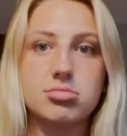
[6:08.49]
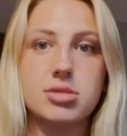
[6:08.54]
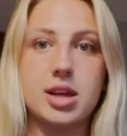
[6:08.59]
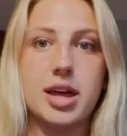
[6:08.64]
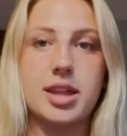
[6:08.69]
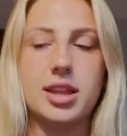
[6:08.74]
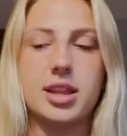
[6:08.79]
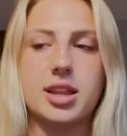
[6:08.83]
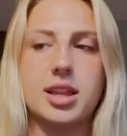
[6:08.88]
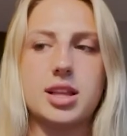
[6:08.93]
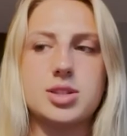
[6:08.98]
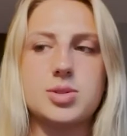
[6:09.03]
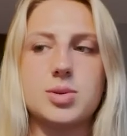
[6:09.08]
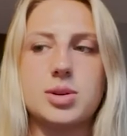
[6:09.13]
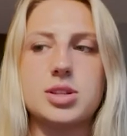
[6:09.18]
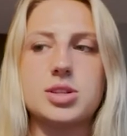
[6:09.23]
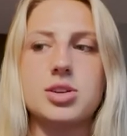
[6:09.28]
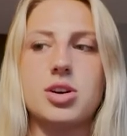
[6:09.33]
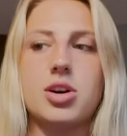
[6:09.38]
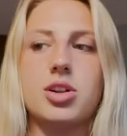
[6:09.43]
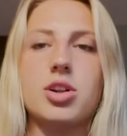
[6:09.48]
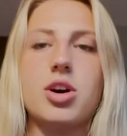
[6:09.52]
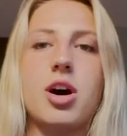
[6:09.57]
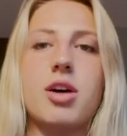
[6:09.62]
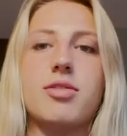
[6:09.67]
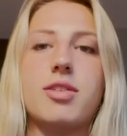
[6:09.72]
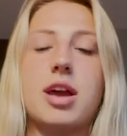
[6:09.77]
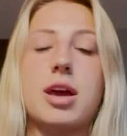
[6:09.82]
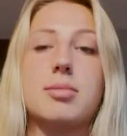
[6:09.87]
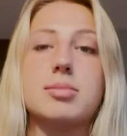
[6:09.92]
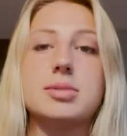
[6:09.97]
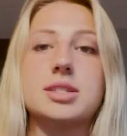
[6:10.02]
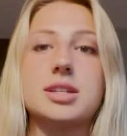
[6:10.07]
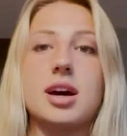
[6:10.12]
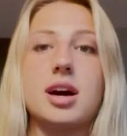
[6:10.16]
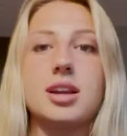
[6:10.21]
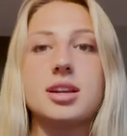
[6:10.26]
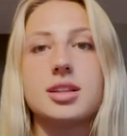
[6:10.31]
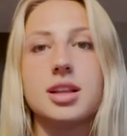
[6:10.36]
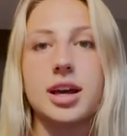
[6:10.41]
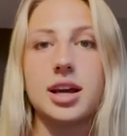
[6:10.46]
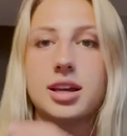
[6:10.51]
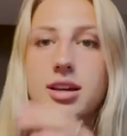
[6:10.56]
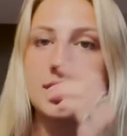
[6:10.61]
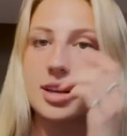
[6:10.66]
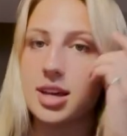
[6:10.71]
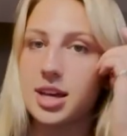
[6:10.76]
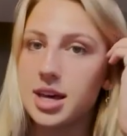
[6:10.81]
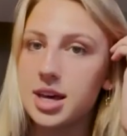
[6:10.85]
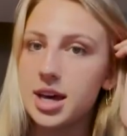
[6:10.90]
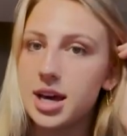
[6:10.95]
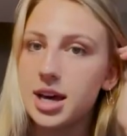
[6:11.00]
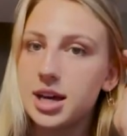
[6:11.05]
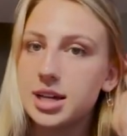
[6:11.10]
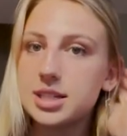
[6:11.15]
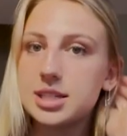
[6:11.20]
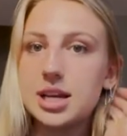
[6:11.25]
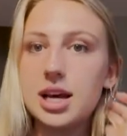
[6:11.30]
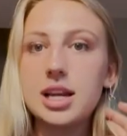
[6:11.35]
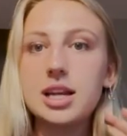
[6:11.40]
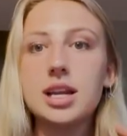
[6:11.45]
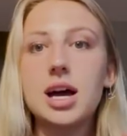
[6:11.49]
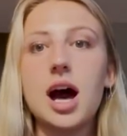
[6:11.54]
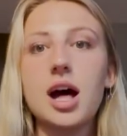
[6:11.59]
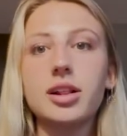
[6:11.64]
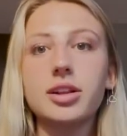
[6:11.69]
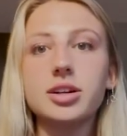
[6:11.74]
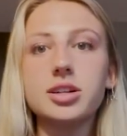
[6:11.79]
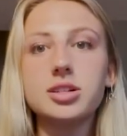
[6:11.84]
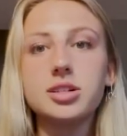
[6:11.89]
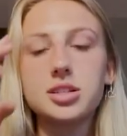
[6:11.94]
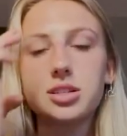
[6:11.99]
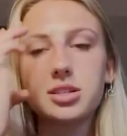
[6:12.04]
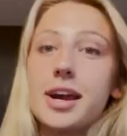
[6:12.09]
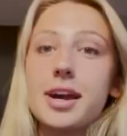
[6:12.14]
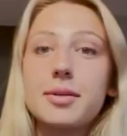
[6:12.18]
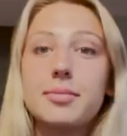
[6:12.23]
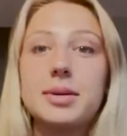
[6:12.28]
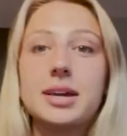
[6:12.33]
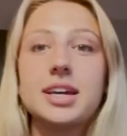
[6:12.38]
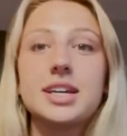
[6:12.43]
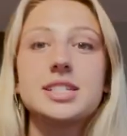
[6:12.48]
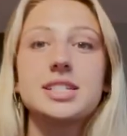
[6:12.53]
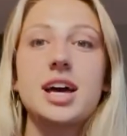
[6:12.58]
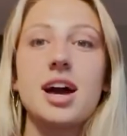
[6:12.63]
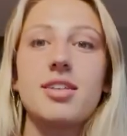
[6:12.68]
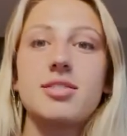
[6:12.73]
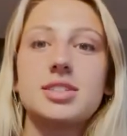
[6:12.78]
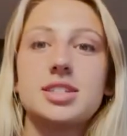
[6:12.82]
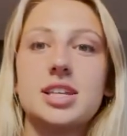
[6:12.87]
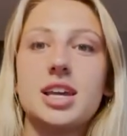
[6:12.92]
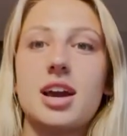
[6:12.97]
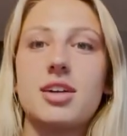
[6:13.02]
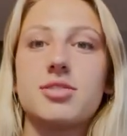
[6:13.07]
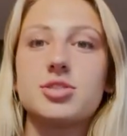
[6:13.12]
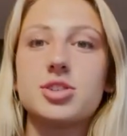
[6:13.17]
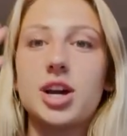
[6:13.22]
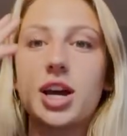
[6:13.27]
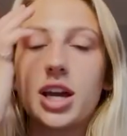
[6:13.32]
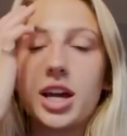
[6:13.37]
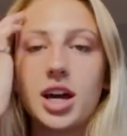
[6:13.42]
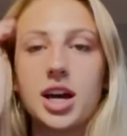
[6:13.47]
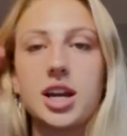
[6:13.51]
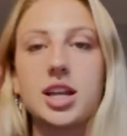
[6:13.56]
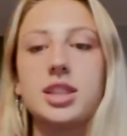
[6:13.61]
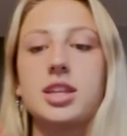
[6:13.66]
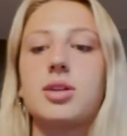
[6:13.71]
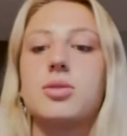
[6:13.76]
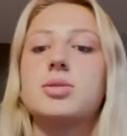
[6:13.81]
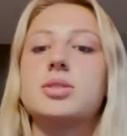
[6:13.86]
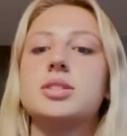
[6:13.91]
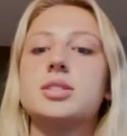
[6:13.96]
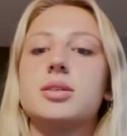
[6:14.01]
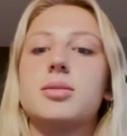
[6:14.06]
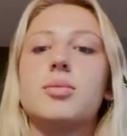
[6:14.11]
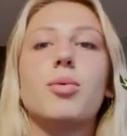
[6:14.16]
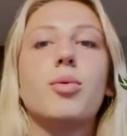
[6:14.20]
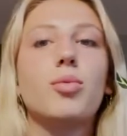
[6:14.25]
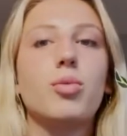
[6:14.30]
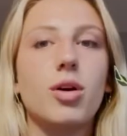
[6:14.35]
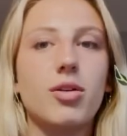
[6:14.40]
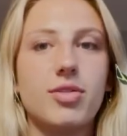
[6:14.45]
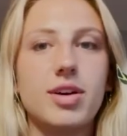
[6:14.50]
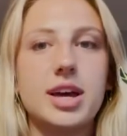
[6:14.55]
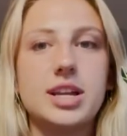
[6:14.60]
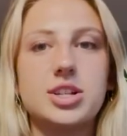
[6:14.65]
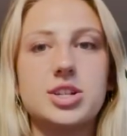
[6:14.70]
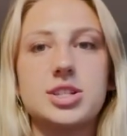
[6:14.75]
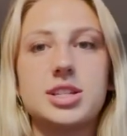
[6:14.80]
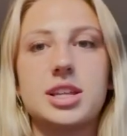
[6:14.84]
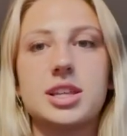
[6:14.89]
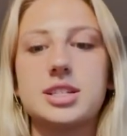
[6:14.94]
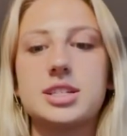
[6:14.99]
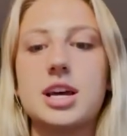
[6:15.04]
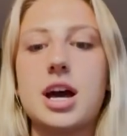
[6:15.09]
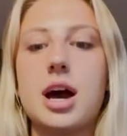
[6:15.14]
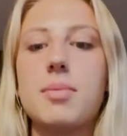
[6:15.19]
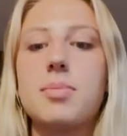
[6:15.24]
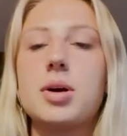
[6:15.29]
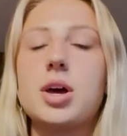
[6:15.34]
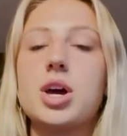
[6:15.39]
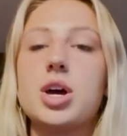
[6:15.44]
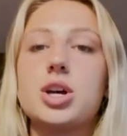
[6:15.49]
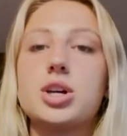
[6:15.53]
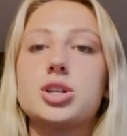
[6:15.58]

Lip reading: I think that's what it's called, off Amazon, like $10. Because obviously after I cut it, there was some rough edges at the top.